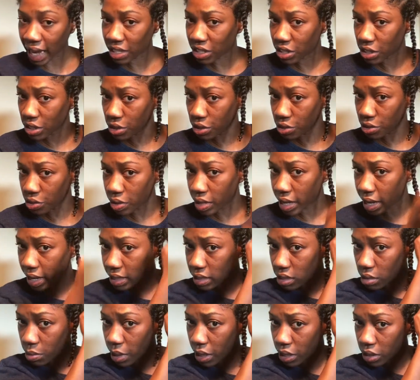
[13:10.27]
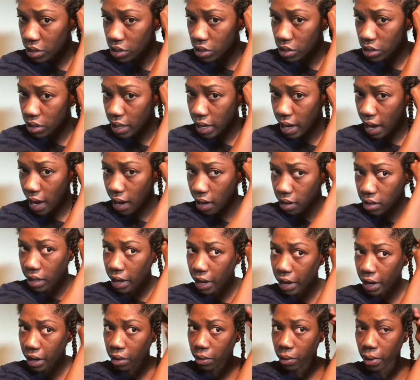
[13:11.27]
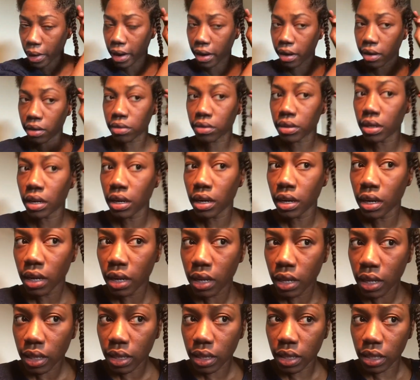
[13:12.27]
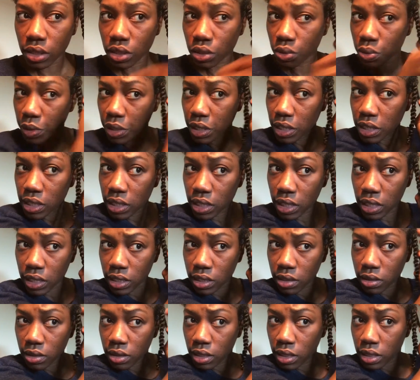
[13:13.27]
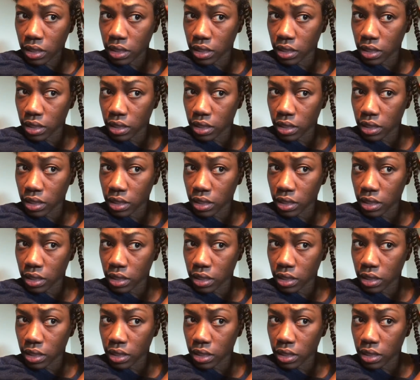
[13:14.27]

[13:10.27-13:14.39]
I just do that to make sure that all the hair around the twist is